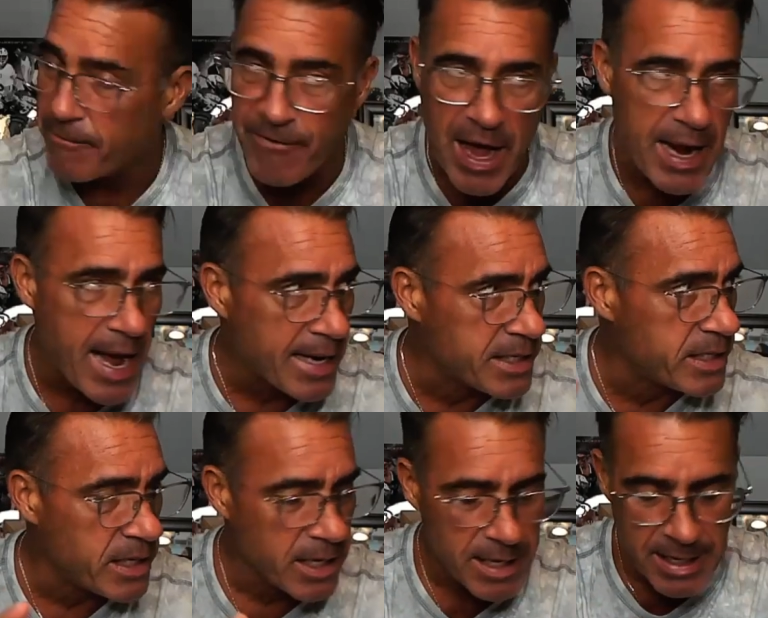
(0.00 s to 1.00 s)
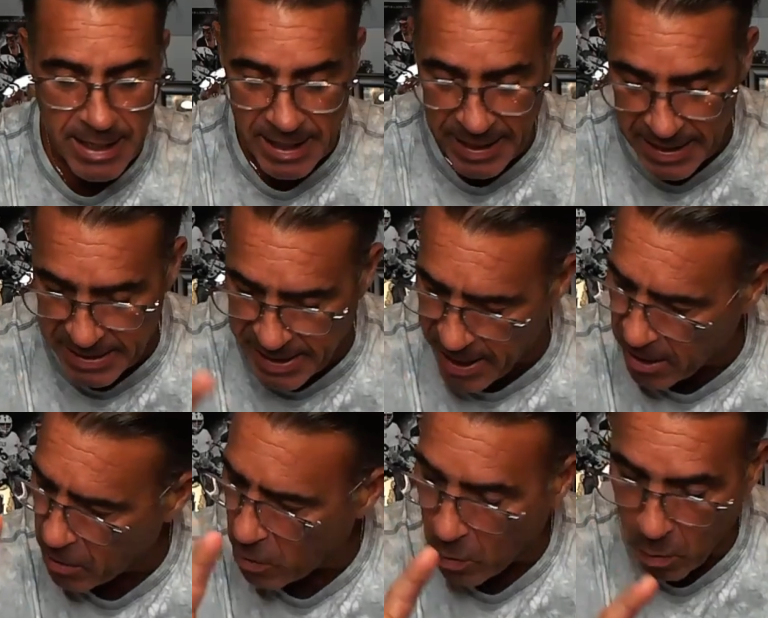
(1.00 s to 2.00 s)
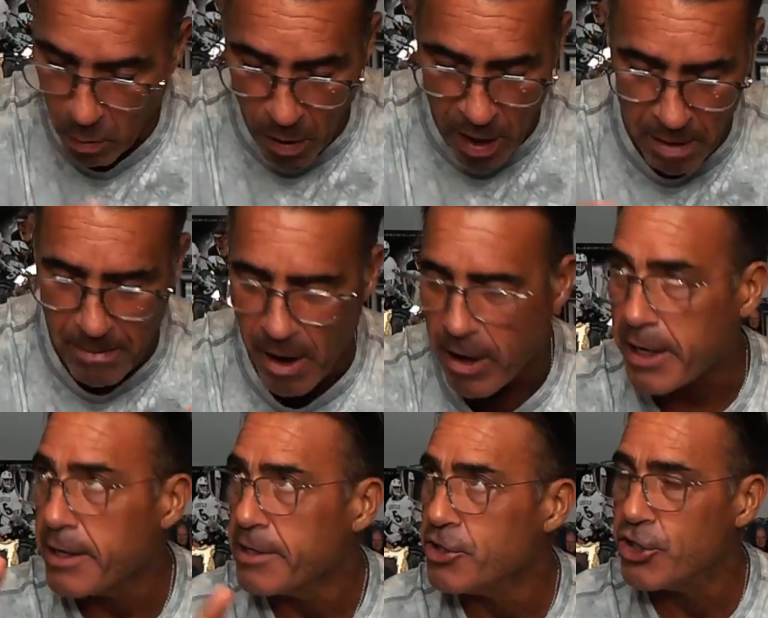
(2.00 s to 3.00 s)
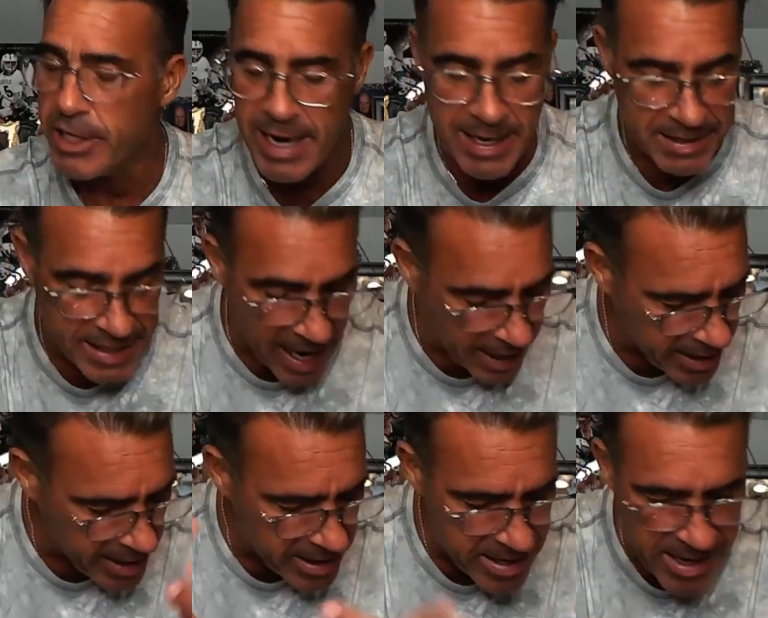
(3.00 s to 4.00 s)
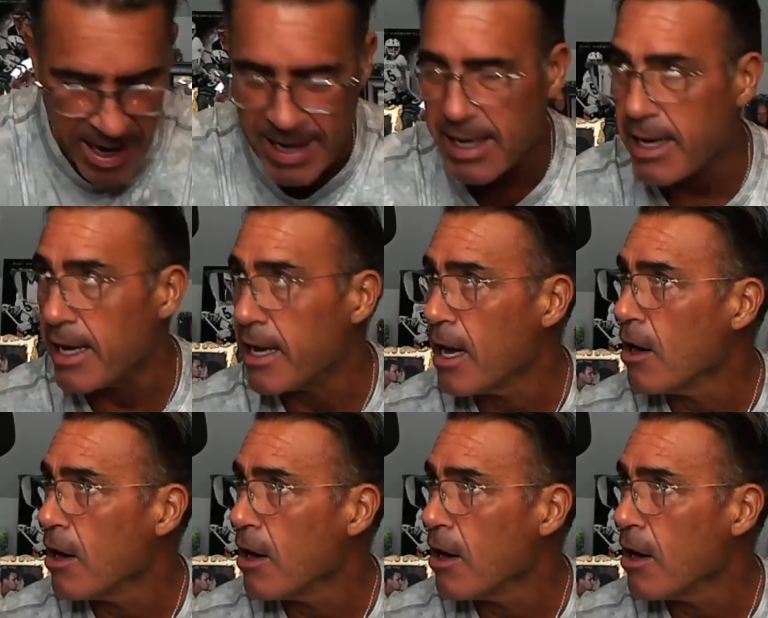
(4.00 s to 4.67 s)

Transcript: FedEx, Intel, Walmart, Genentech, Nike,